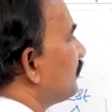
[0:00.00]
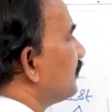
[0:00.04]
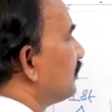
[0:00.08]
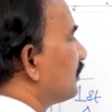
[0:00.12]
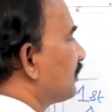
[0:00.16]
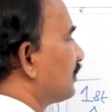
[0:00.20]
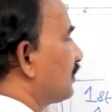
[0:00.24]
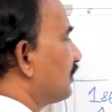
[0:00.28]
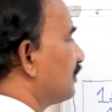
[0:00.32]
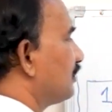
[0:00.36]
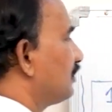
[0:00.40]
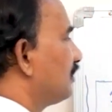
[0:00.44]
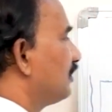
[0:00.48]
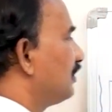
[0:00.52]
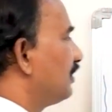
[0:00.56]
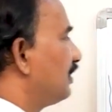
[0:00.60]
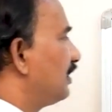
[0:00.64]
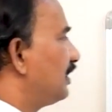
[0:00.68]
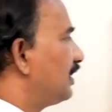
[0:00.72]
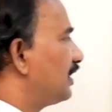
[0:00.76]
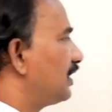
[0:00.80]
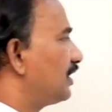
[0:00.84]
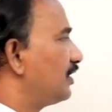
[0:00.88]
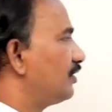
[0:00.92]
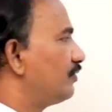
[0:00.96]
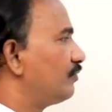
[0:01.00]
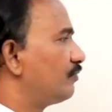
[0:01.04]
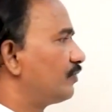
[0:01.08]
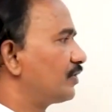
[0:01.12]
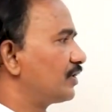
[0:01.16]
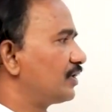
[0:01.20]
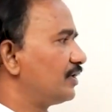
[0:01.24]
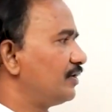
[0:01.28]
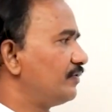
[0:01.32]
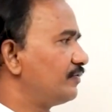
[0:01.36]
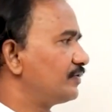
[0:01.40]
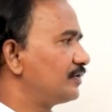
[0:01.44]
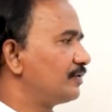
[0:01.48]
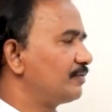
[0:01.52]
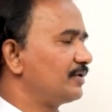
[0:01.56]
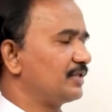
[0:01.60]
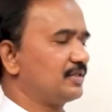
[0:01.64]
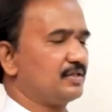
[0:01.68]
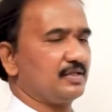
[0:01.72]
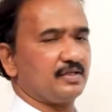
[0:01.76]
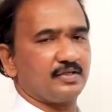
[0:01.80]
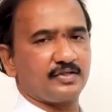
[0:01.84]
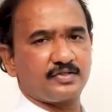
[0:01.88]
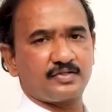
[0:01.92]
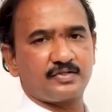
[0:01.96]
work and one of the
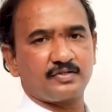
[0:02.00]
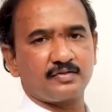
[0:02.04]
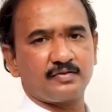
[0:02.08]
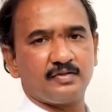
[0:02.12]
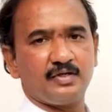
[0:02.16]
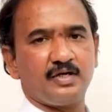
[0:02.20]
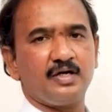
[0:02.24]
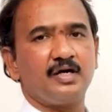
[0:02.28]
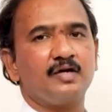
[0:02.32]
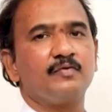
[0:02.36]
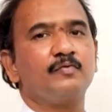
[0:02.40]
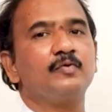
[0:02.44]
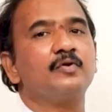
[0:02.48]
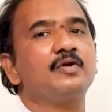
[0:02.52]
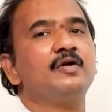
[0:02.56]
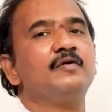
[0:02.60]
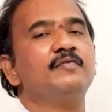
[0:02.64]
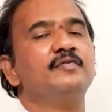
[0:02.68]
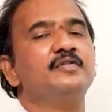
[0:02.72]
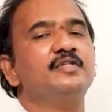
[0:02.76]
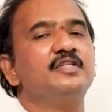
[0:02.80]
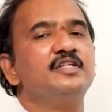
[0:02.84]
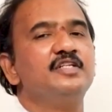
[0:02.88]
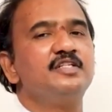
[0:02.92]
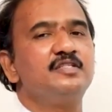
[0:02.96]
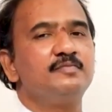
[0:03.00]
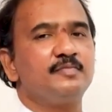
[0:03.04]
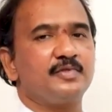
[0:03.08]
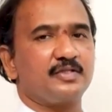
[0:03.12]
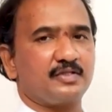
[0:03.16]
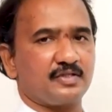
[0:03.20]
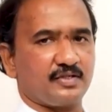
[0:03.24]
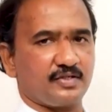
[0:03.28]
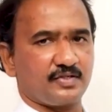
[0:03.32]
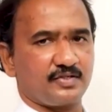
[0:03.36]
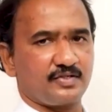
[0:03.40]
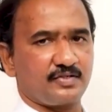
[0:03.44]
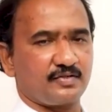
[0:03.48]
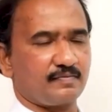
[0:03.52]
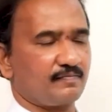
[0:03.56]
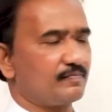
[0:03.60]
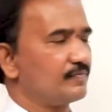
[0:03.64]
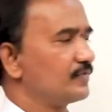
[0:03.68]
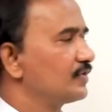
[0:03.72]
methods or one of these methods